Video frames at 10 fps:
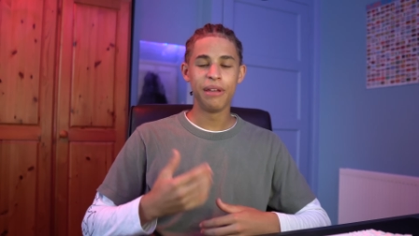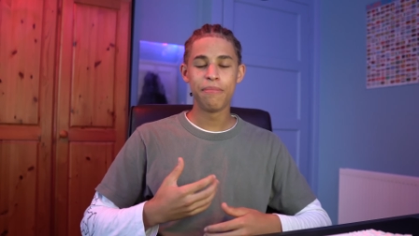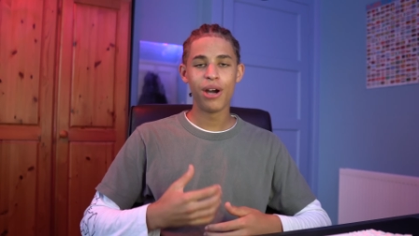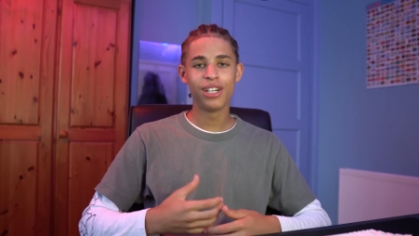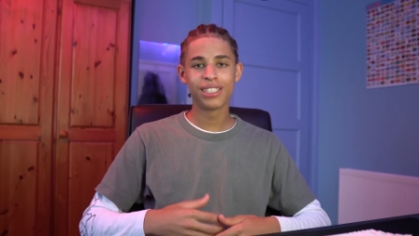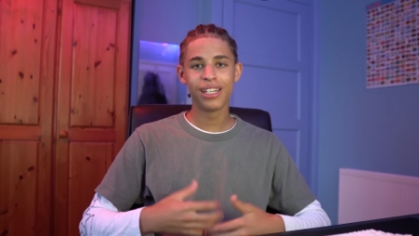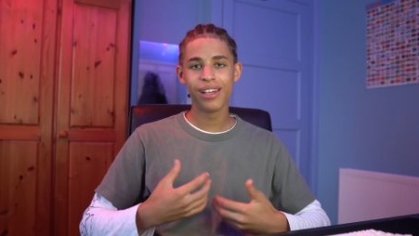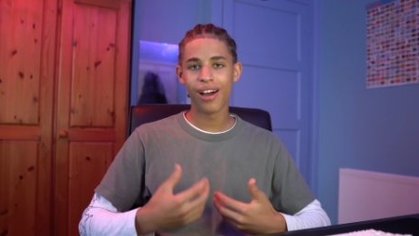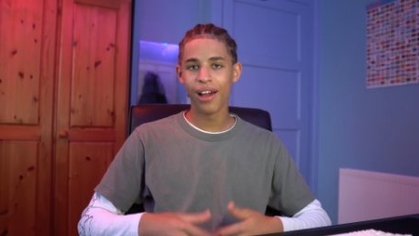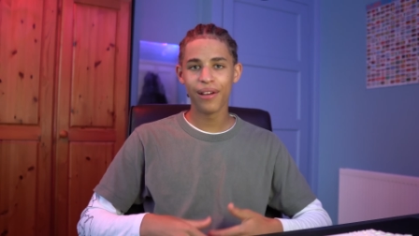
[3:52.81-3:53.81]
Me
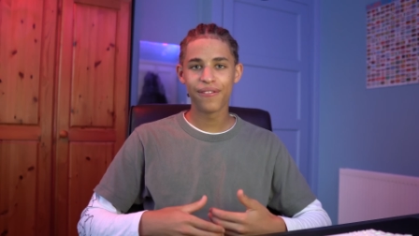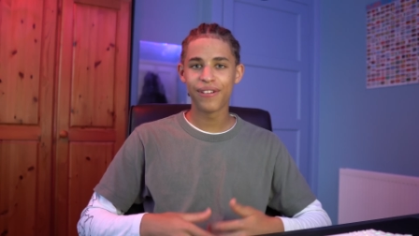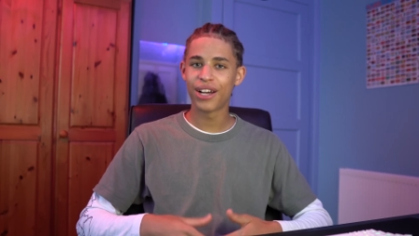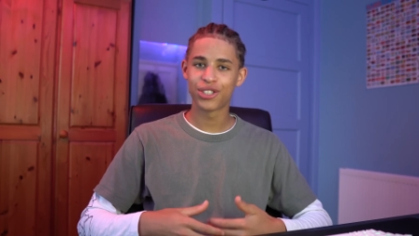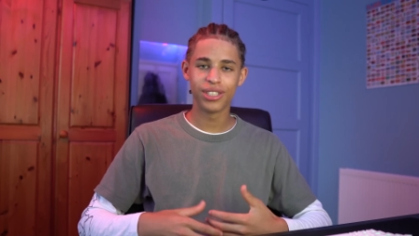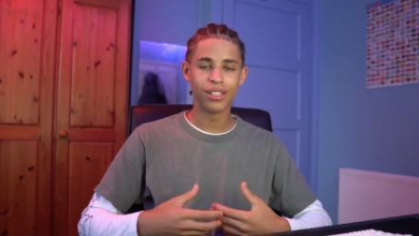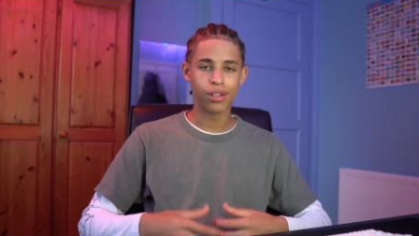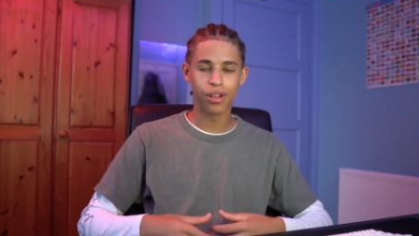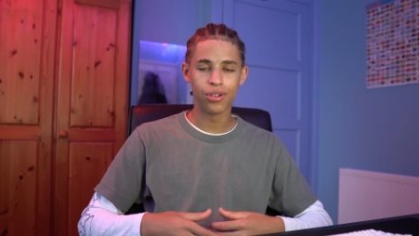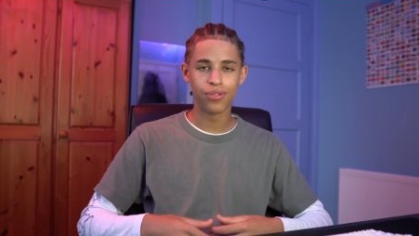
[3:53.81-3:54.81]
personally, I love fashion and
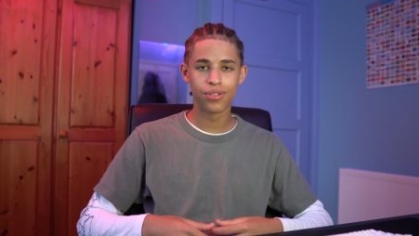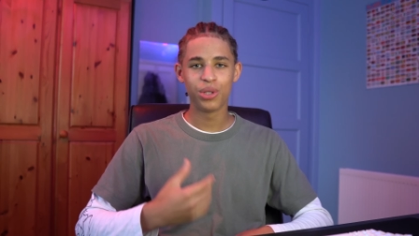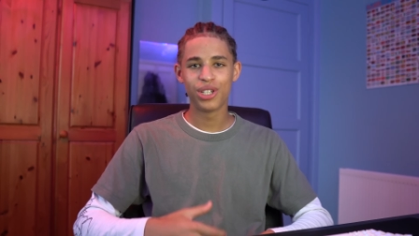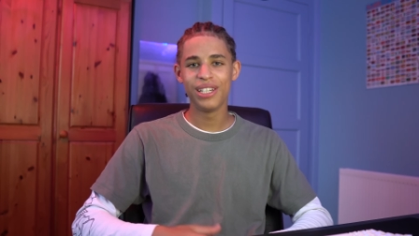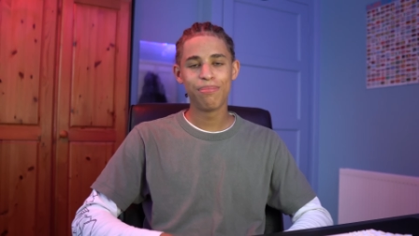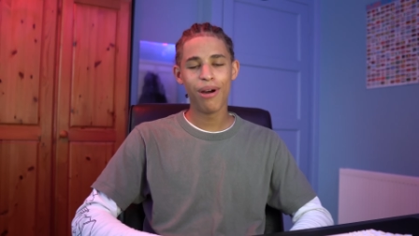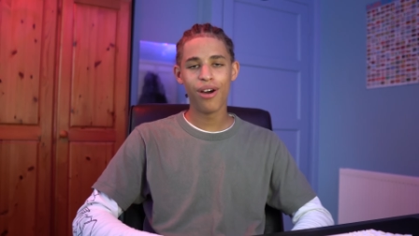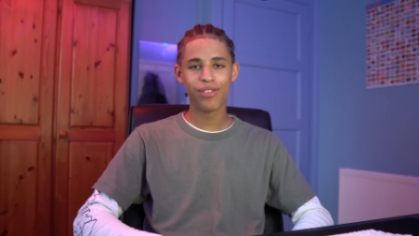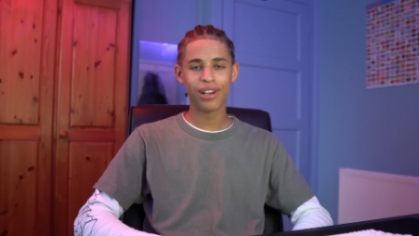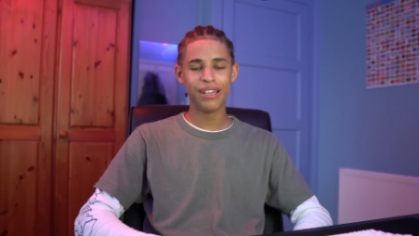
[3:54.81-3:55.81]
clothes, which leads
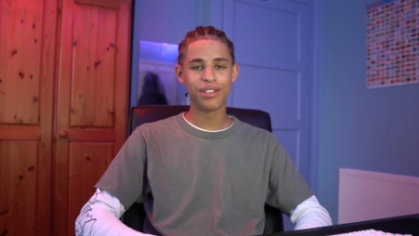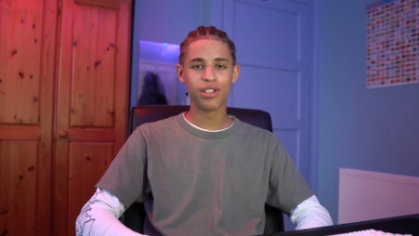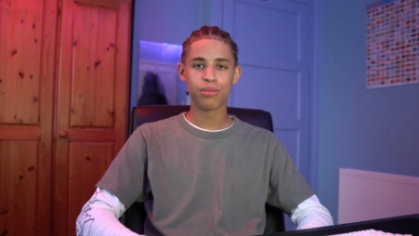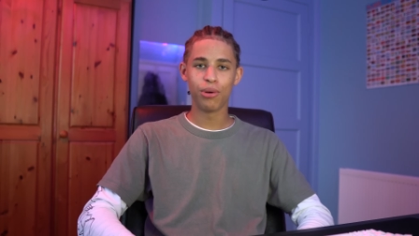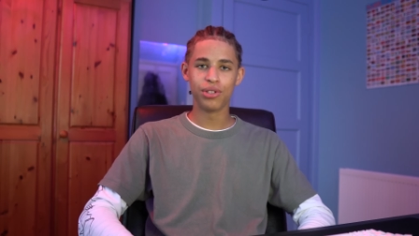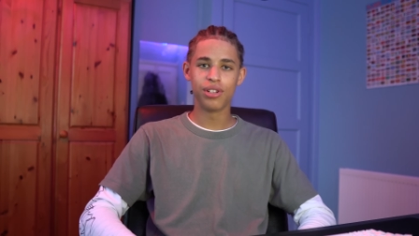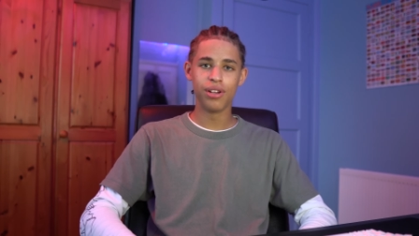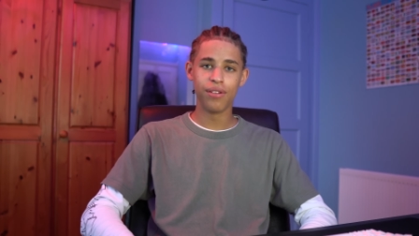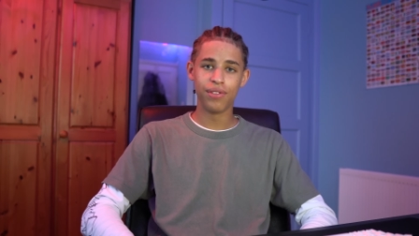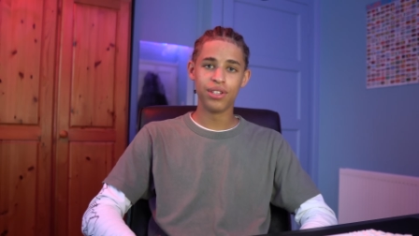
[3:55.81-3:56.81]
perfectly into the sponsor
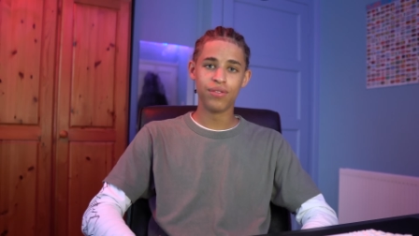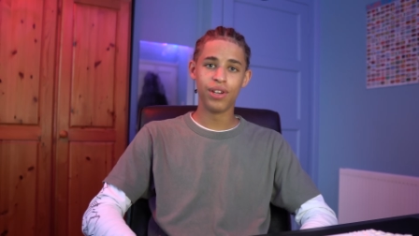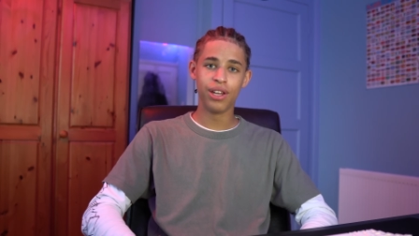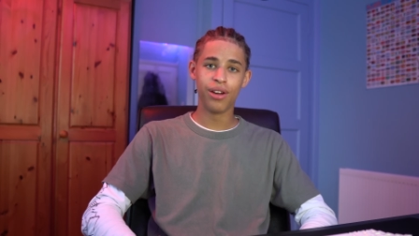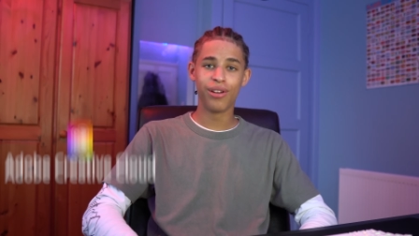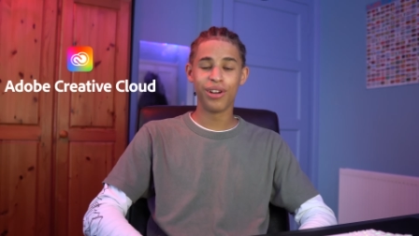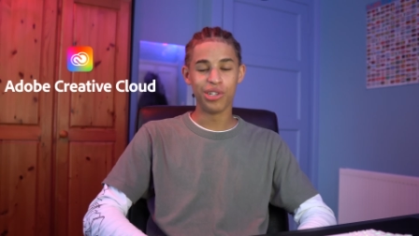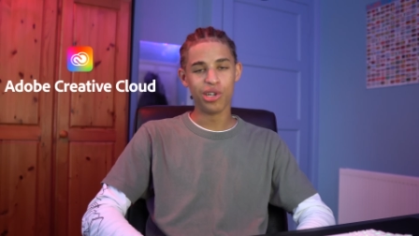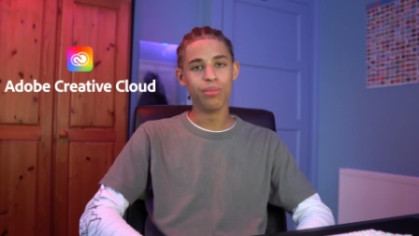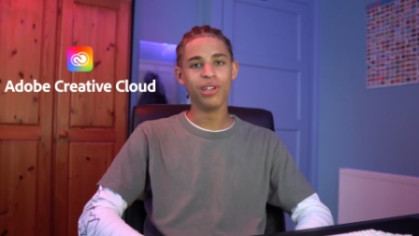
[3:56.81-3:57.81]
of this video,
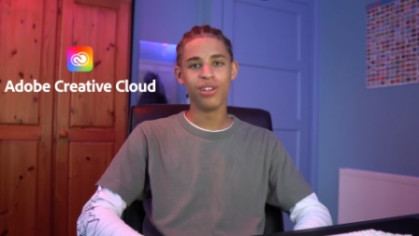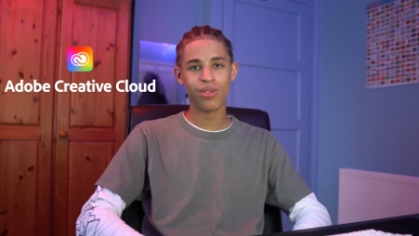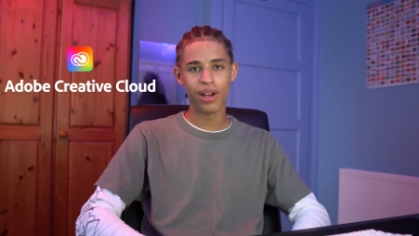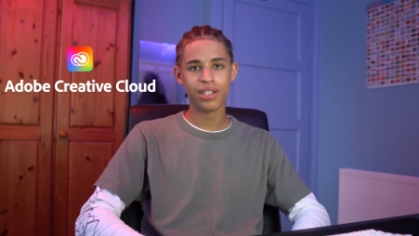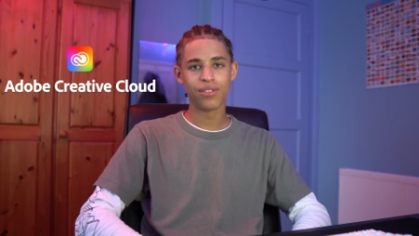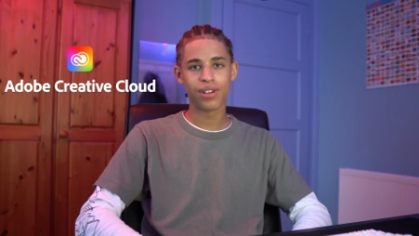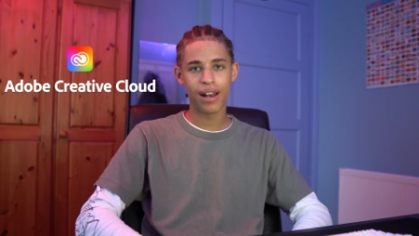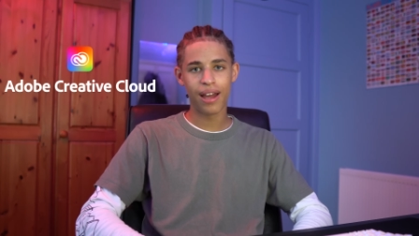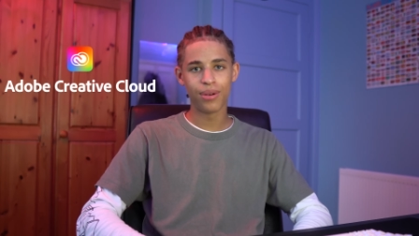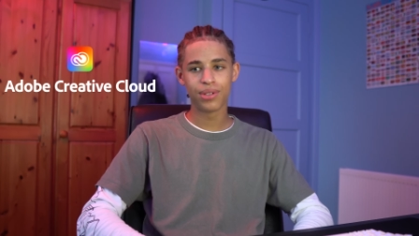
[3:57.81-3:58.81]
Adobe Creative
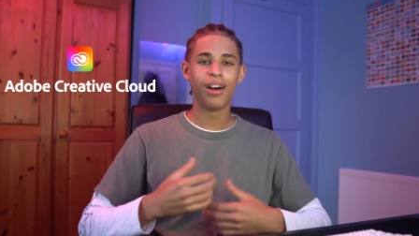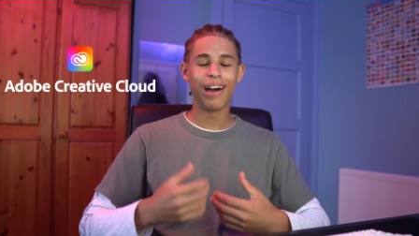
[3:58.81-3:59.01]
Cloud.